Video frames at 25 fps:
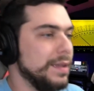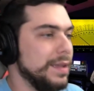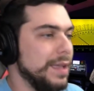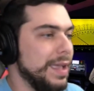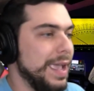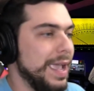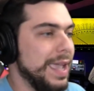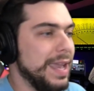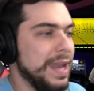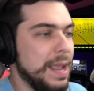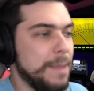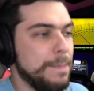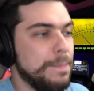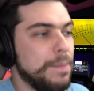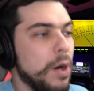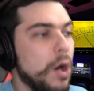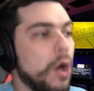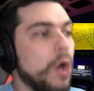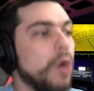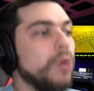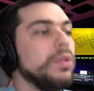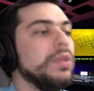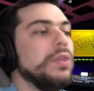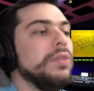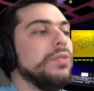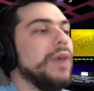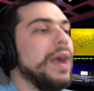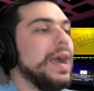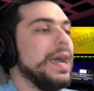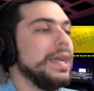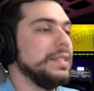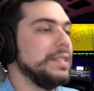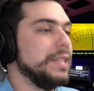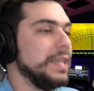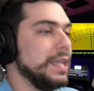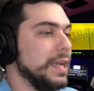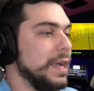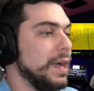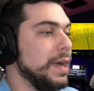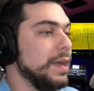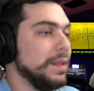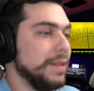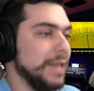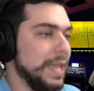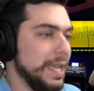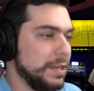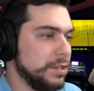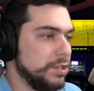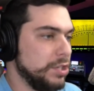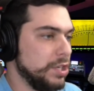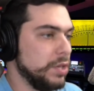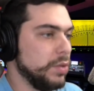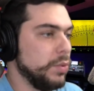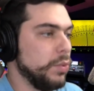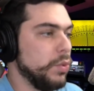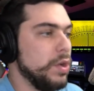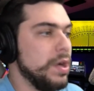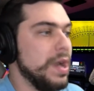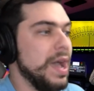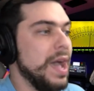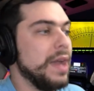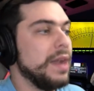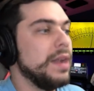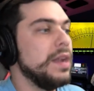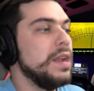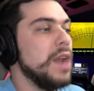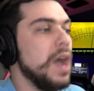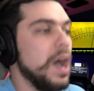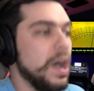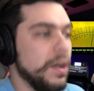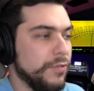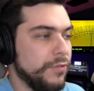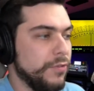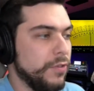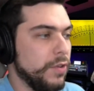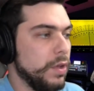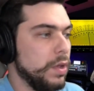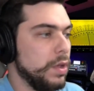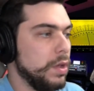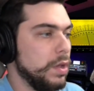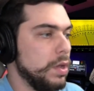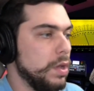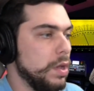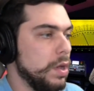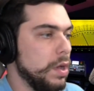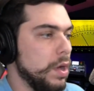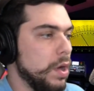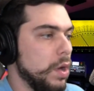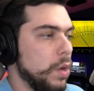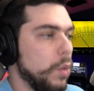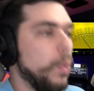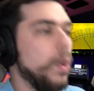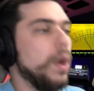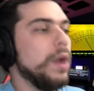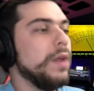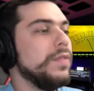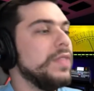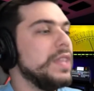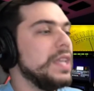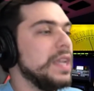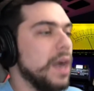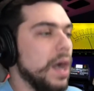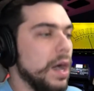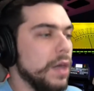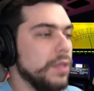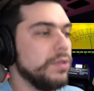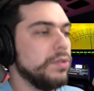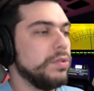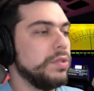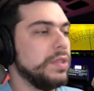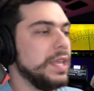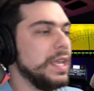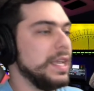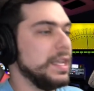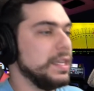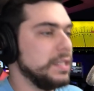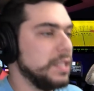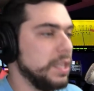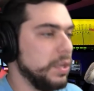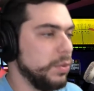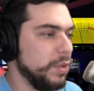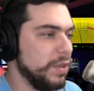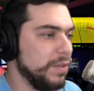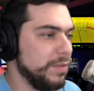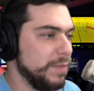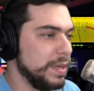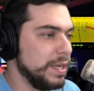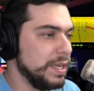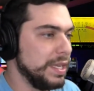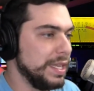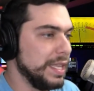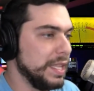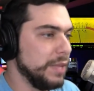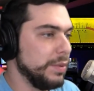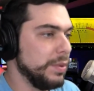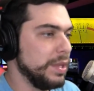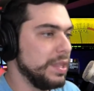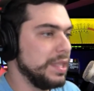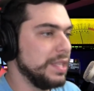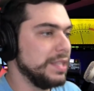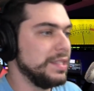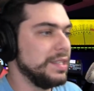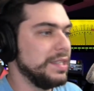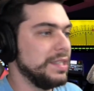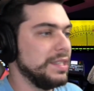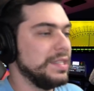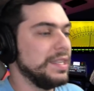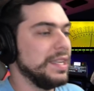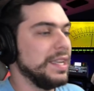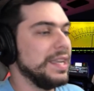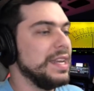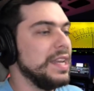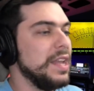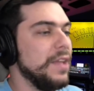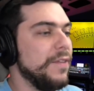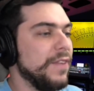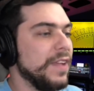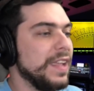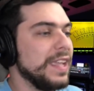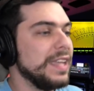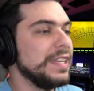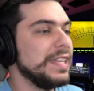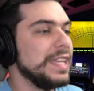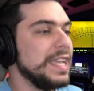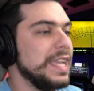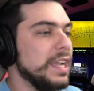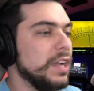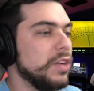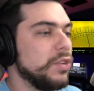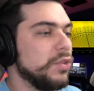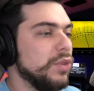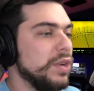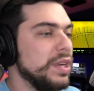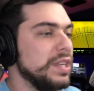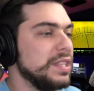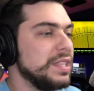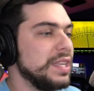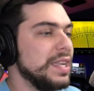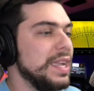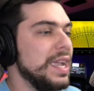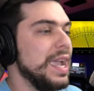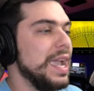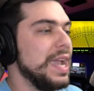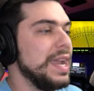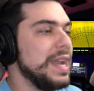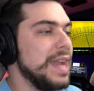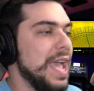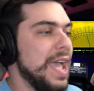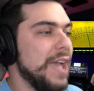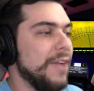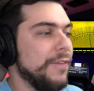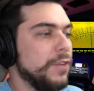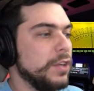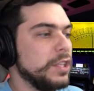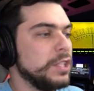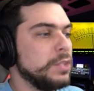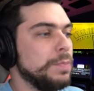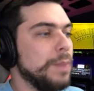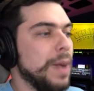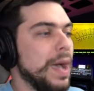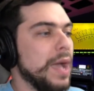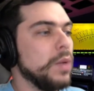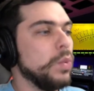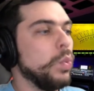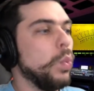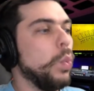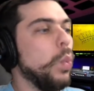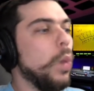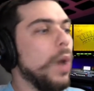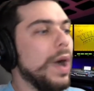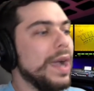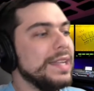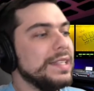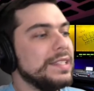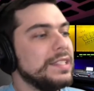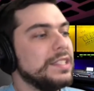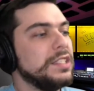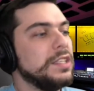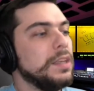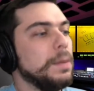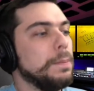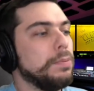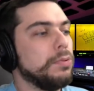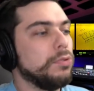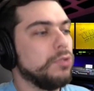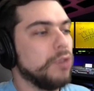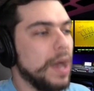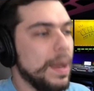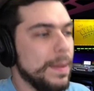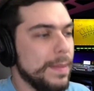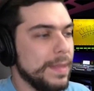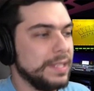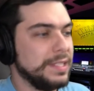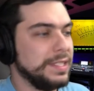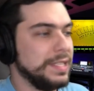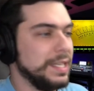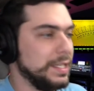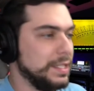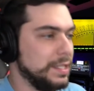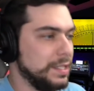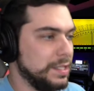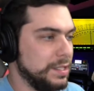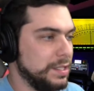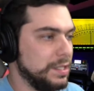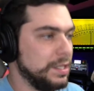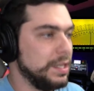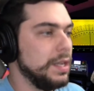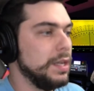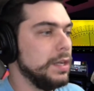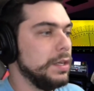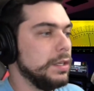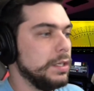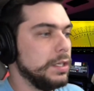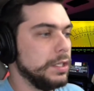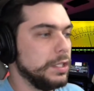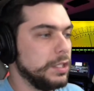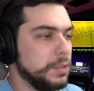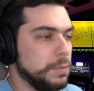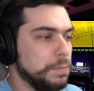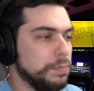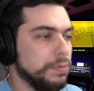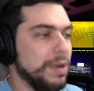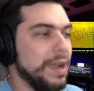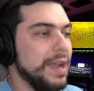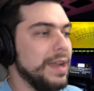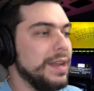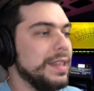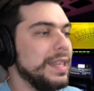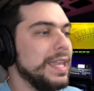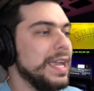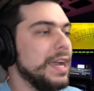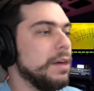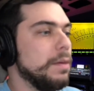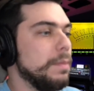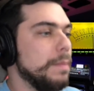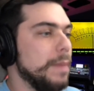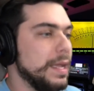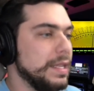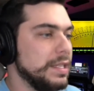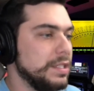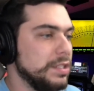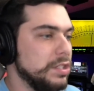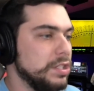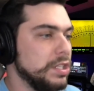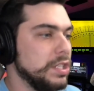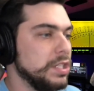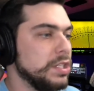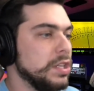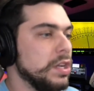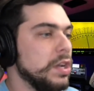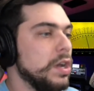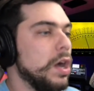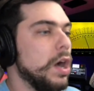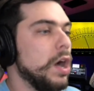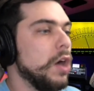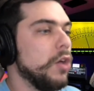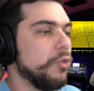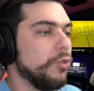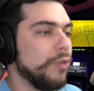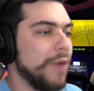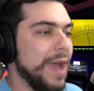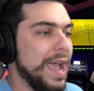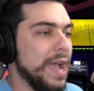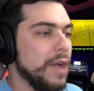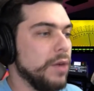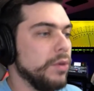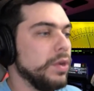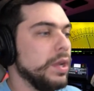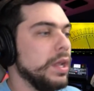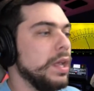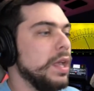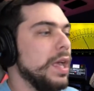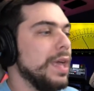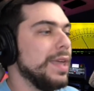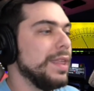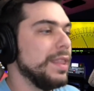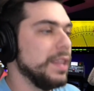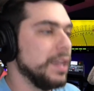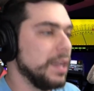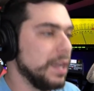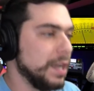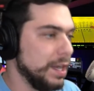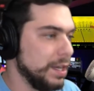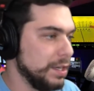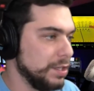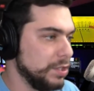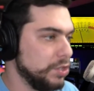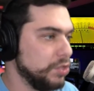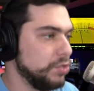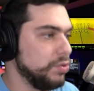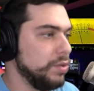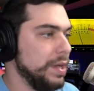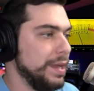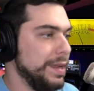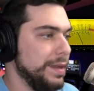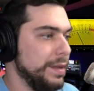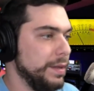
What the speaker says: a polarizing election were not enough. One of the other things that we've been dealing with is a significant increase in efforts by white supremacists to spread their messages around the country.